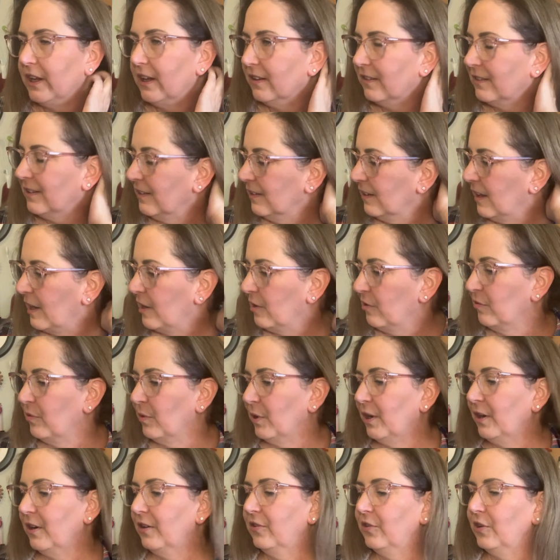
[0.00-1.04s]
It's a lot of
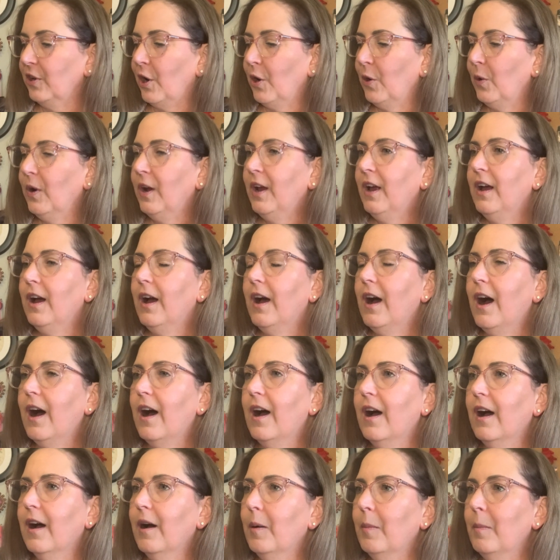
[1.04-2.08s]
work. So
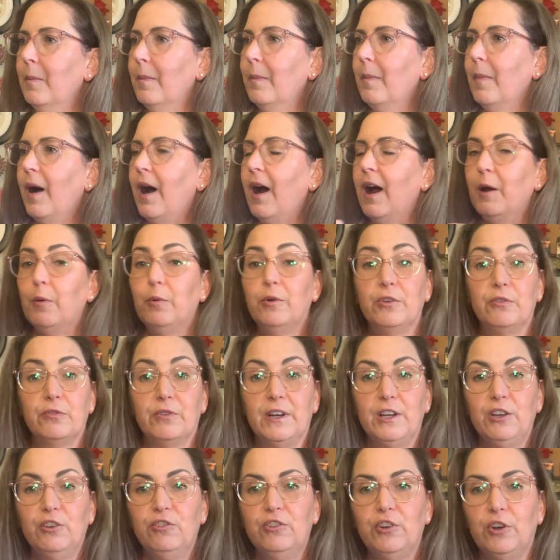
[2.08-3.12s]
I was
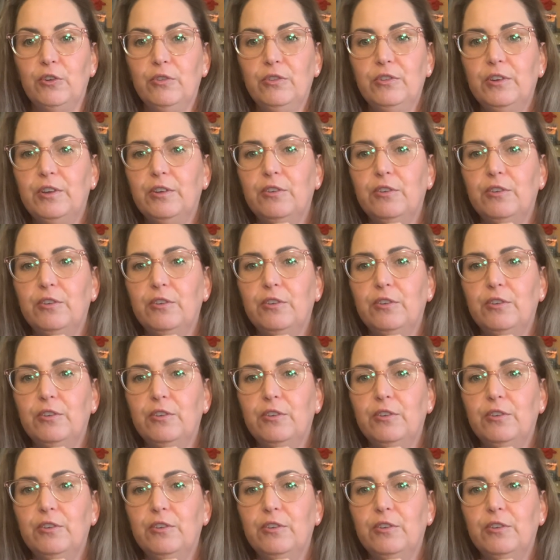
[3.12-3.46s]
French toast.